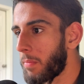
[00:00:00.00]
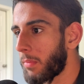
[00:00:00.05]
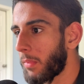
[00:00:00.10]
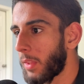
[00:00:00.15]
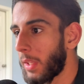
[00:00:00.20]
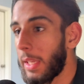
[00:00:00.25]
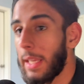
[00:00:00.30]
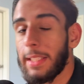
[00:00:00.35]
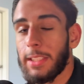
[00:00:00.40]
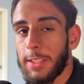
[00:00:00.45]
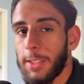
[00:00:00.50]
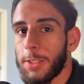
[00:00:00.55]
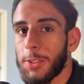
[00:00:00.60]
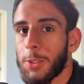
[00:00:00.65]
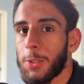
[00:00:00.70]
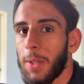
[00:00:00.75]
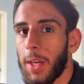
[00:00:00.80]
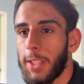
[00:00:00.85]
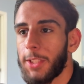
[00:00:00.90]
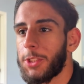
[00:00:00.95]
It's a
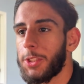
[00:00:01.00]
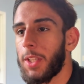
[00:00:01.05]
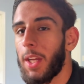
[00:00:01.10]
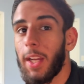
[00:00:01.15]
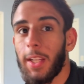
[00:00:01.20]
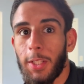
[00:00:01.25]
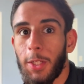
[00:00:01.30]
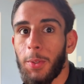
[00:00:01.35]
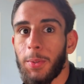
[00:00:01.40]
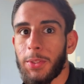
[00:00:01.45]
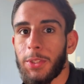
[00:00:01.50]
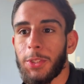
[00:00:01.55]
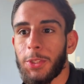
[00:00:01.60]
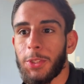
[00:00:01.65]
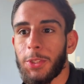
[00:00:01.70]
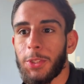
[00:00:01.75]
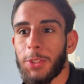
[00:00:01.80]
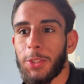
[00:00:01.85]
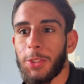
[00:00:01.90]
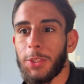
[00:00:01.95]
stretch. I know it's a
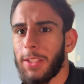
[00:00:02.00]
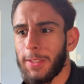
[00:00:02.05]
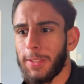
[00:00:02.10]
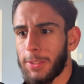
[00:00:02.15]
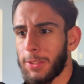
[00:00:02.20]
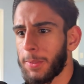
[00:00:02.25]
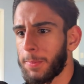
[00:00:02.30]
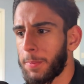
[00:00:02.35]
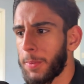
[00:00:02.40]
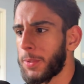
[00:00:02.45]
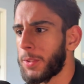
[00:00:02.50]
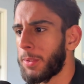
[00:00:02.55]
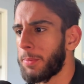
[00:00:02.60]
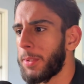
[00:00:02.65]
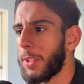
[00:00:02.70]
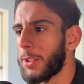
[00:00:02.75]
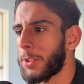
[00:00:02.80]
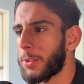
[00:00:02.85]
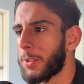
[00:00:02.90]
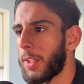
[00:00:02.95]
stretch, and it's supposed to
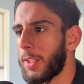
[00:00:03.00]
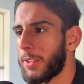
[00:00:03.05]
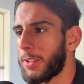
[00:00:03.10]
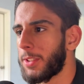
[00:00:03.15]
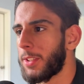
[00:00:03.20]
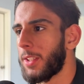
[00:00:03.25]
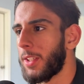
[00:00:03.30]
be a stretch.